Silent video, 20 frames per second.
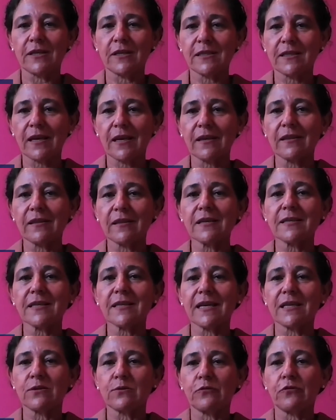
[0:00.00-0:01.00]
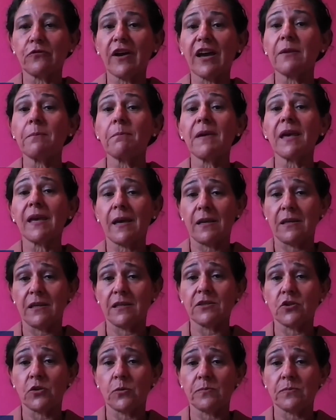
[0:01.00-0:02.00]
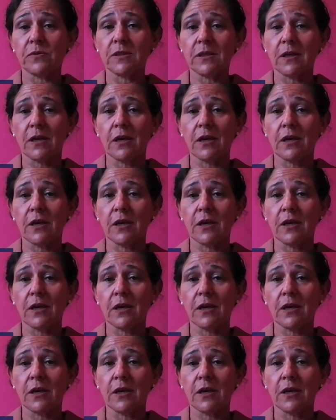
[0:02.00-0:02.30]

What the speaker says: standards and to find mechanisms